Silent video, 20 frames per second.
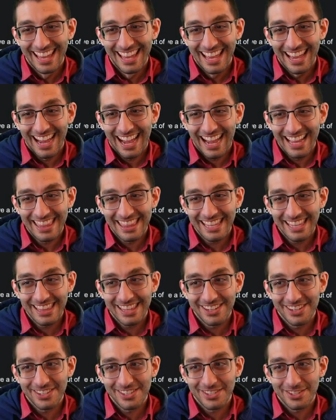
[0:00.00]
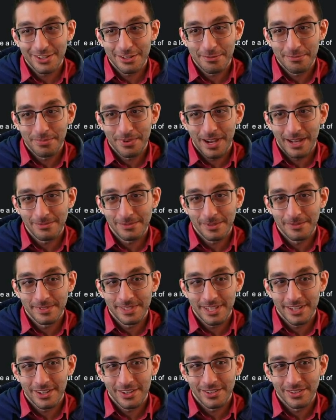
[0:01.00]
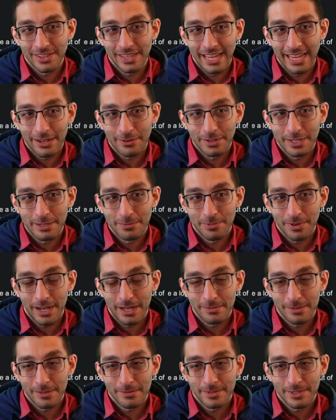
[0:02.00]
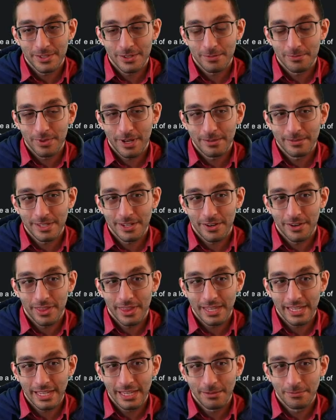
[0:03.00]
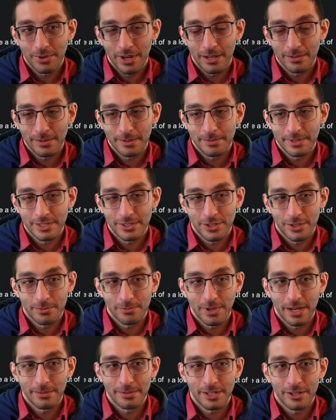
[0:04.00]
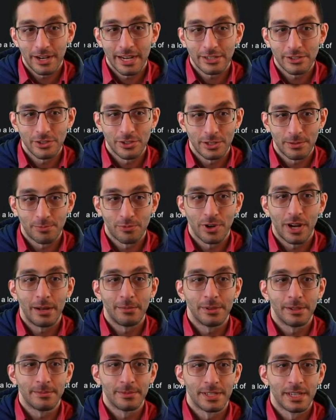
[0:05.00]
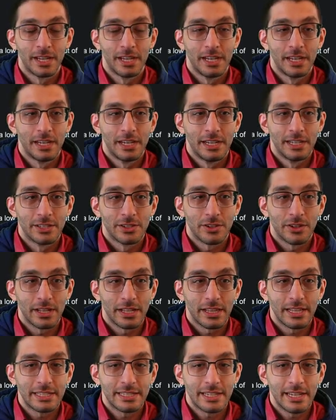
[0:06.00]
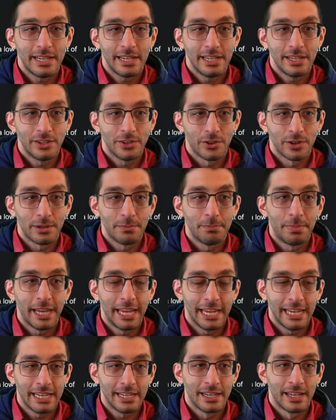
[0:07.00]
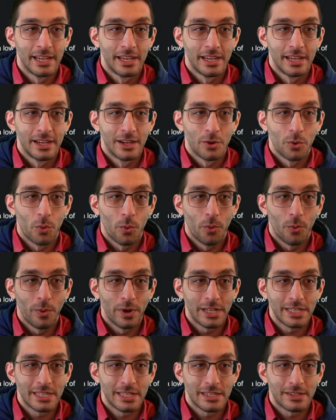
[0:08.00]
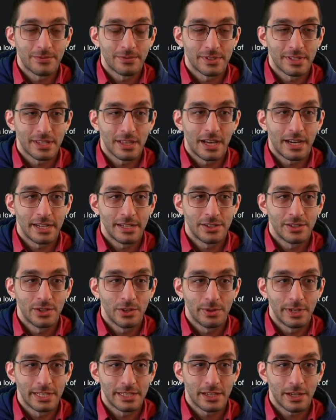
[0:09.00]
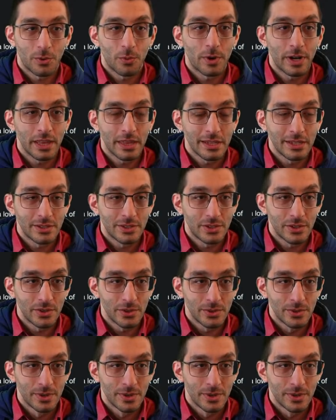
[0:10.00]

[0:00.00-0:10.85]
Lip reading: I think there are certain problems that are language problems, certain problems that are thinking problems, and certain problems that are actually just problems. So like, let's say you're in pain. What does this slot into? And it's like one of these two.